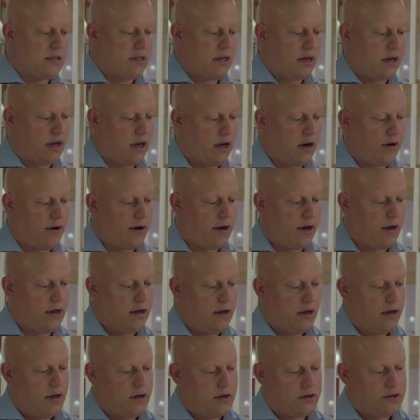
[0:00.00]
Agera
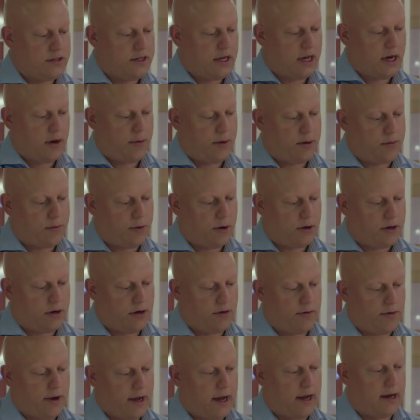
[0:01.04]
to see how it worked in
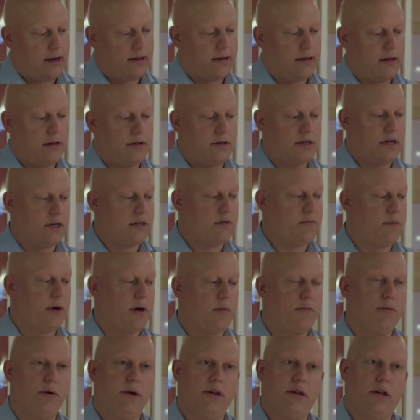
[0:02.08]
reality just by
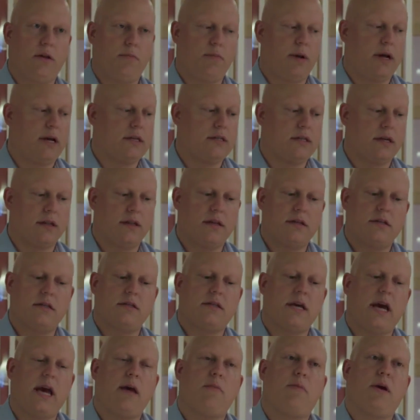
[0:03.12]
printed plastic. This is
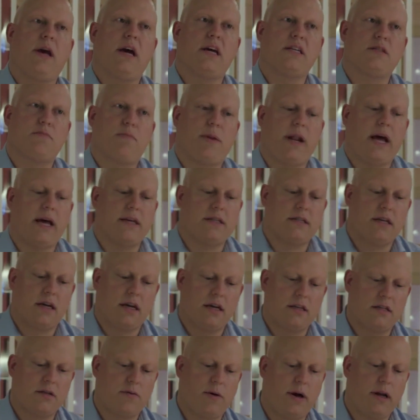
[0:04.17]
ABS plastic.
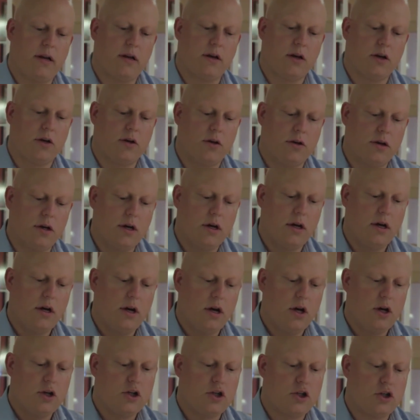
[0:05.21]
It's quite a good,
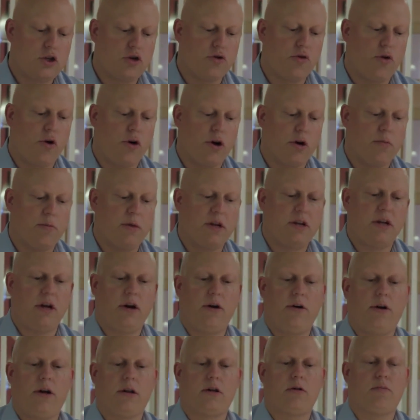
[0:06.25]
strong
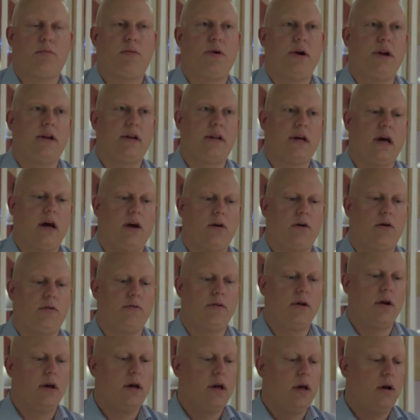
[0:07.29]
material to print out
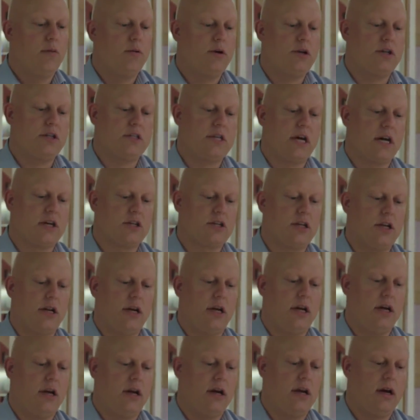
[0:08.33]
of, which is
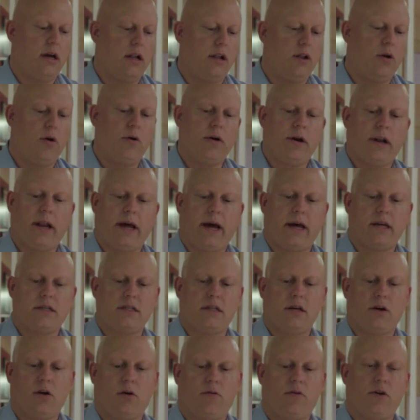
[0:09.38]
actually
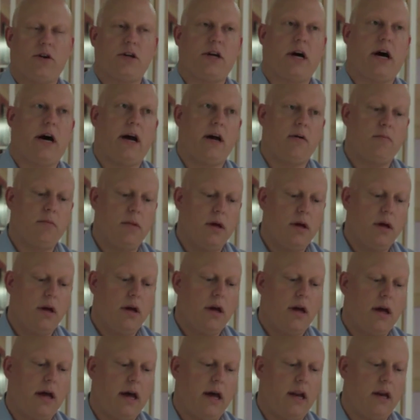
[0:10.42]
long-lasting over time.
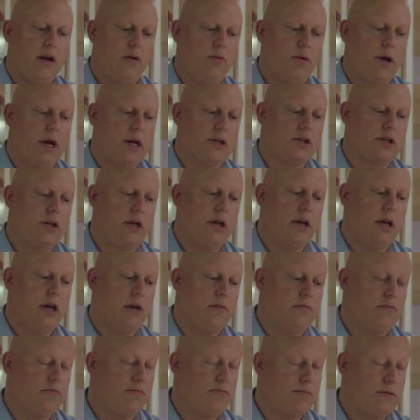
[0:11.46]
And we actually,
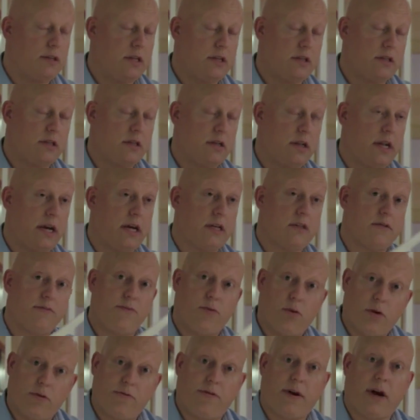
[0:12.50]
since the last
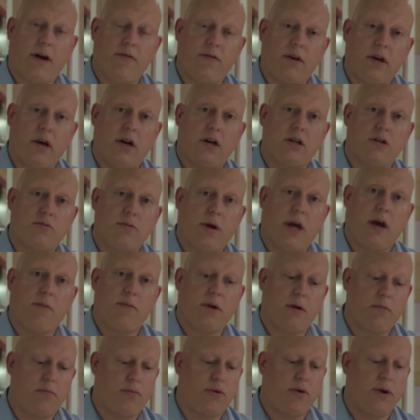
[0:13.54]
4 or 5 years, we have
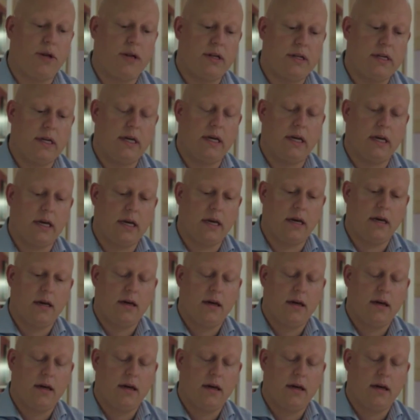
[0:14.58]
been printing